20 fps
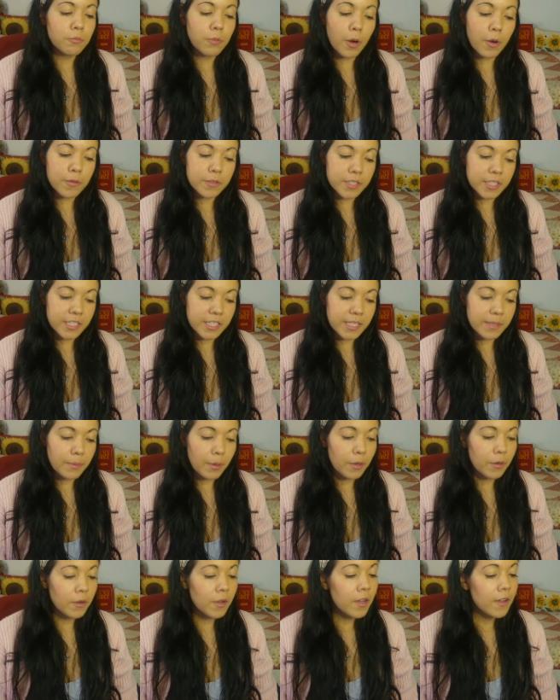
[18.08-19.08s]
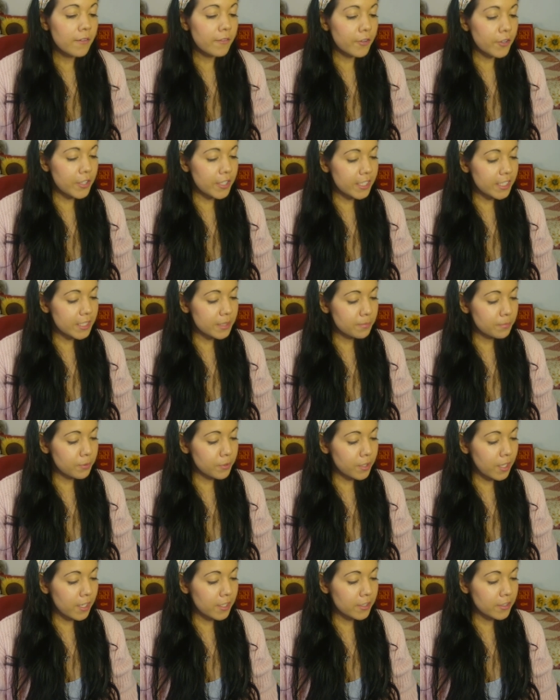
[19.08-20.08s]
Woe to Nebo, for it is
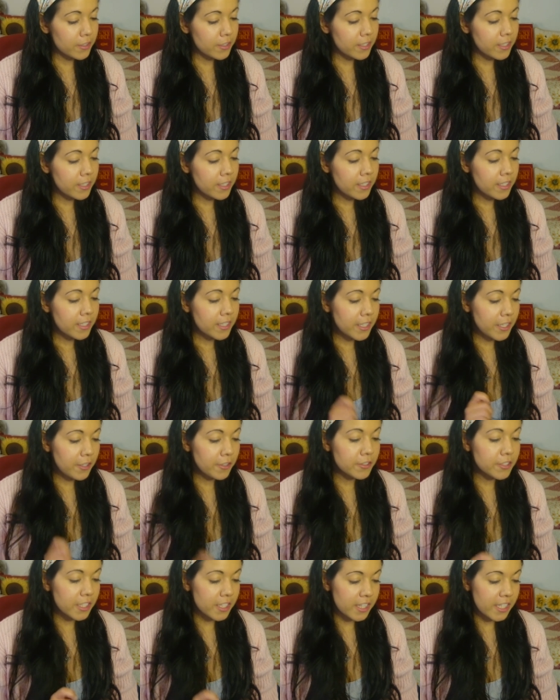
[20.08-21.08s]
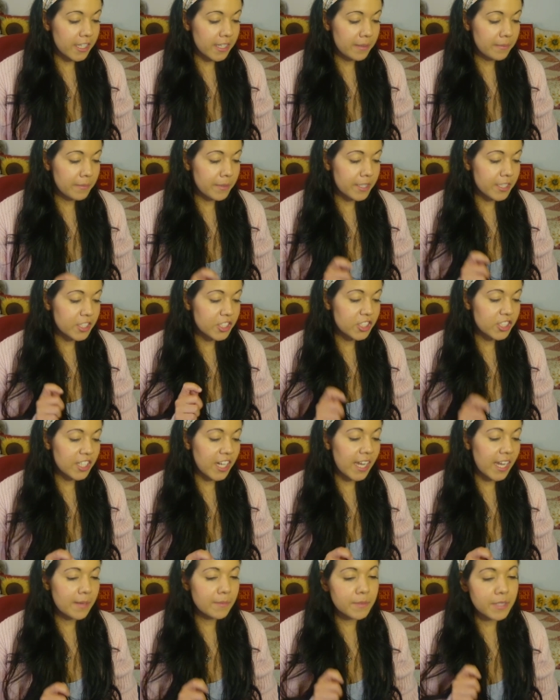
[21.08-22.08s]
plundered. Kirjathaim is
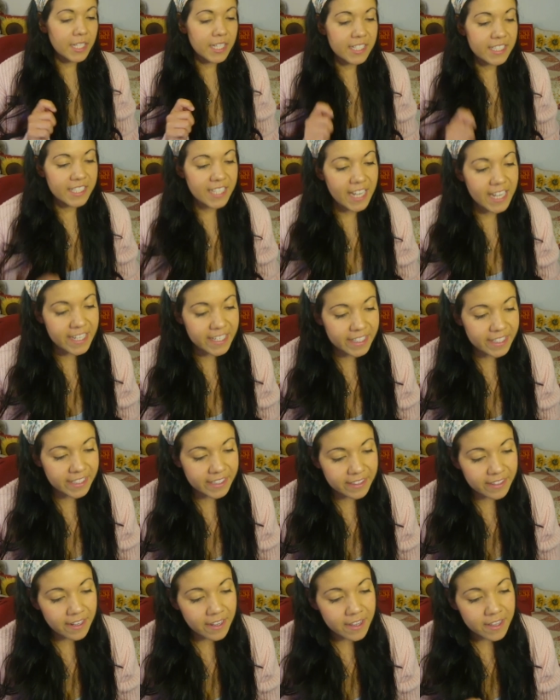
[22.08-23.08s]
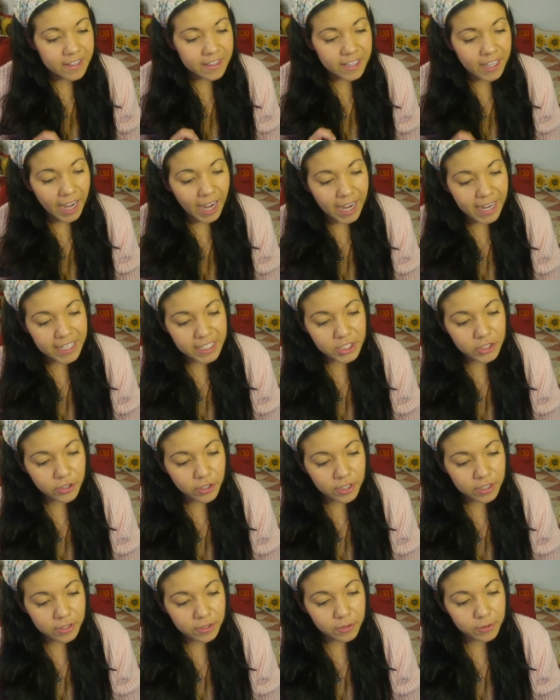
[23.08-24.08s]
shamed and taken. The high
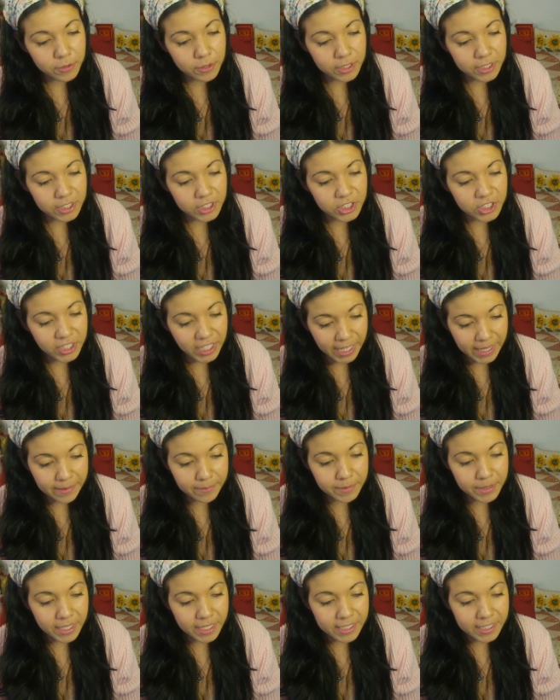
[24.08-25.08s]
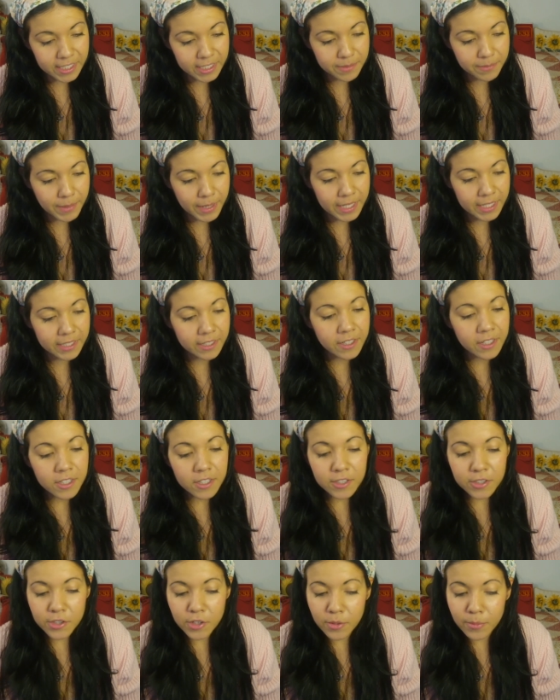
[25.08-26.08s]
stronghold is shamed and dismayed.
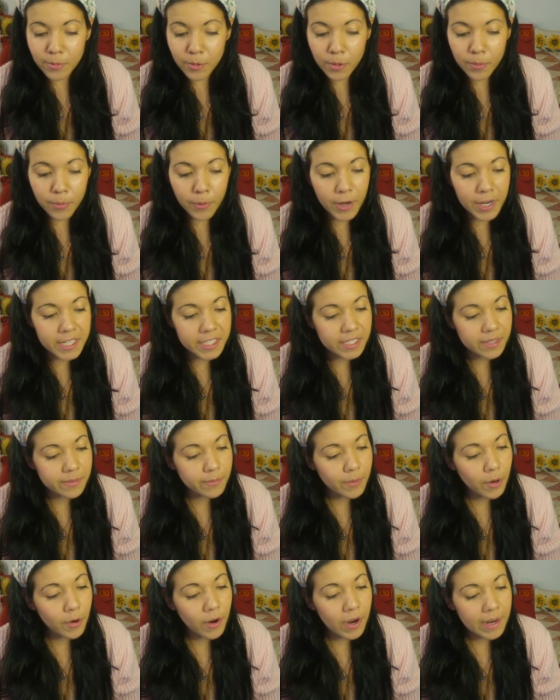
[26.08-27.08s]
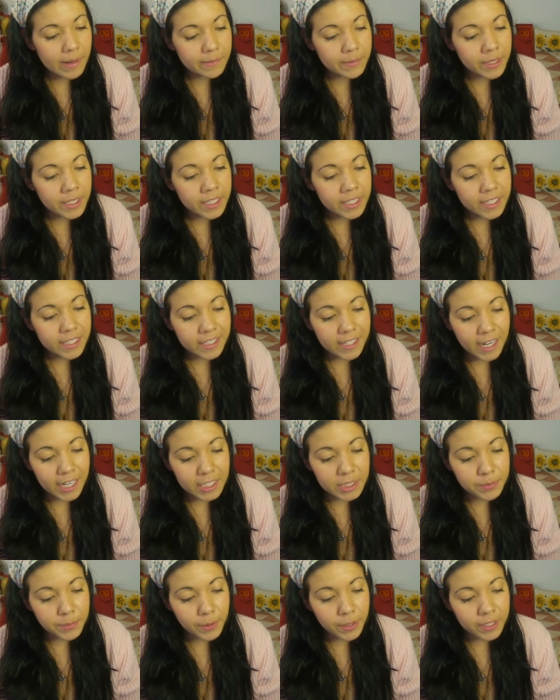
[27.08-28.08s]
No more praise of Moab. In
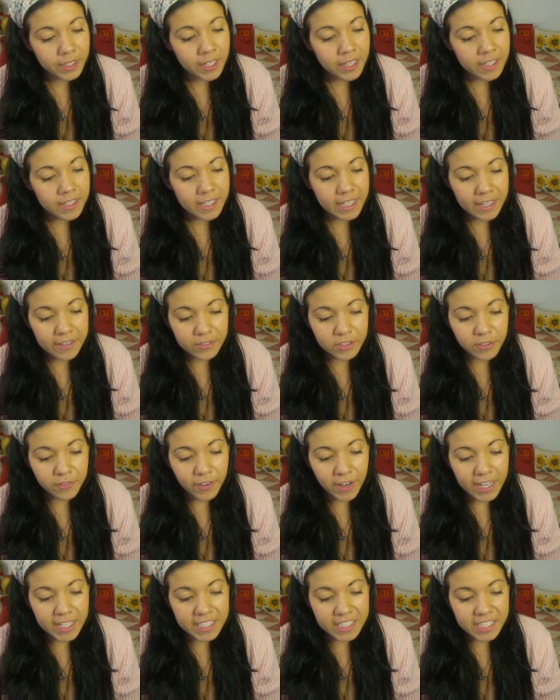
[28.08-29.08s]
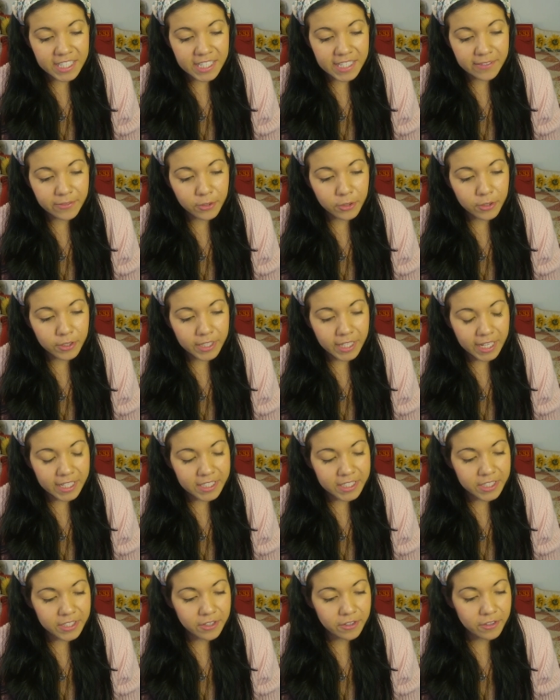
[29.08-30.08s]
Heshbon they have devised evil
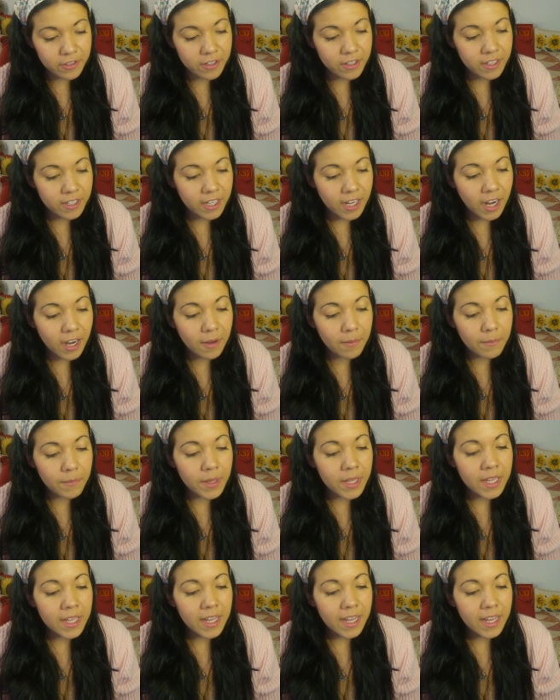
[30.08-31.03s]
against her. Come,